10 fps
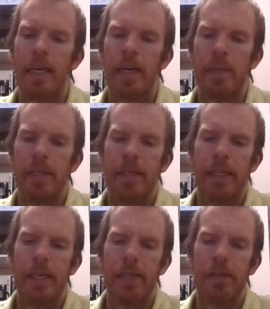I mean,
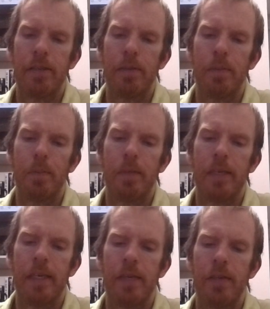that's
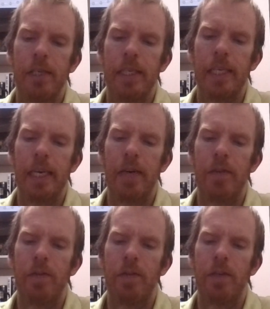potentially
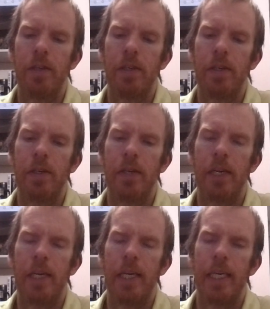helpful.
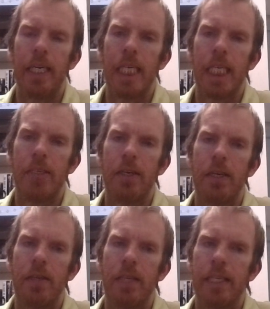
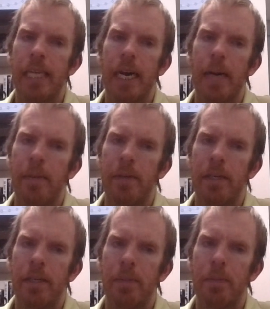You tap
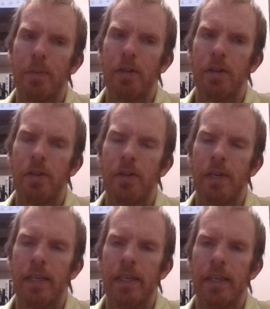a Soul
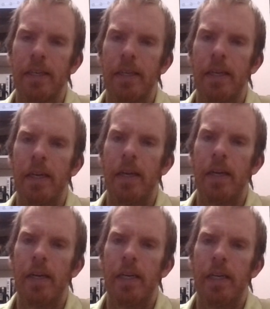Ring
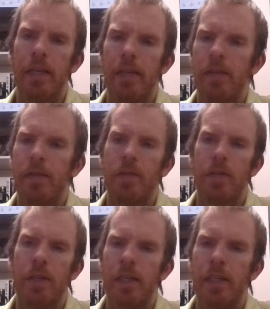
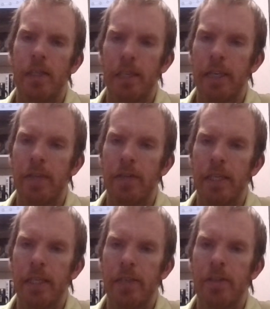for,
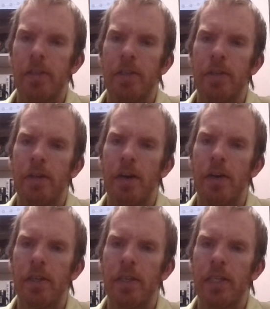the 2
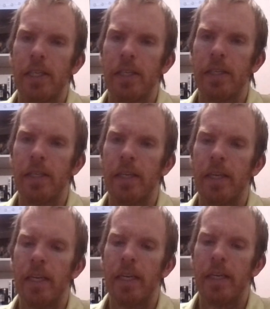colorless
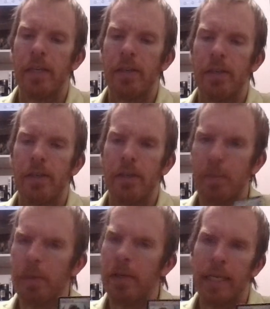to
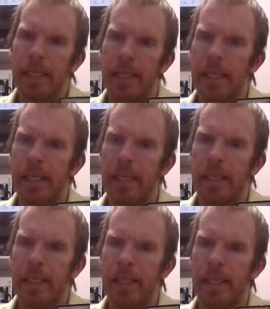play
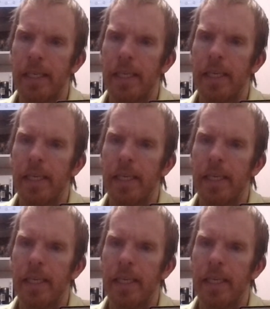this,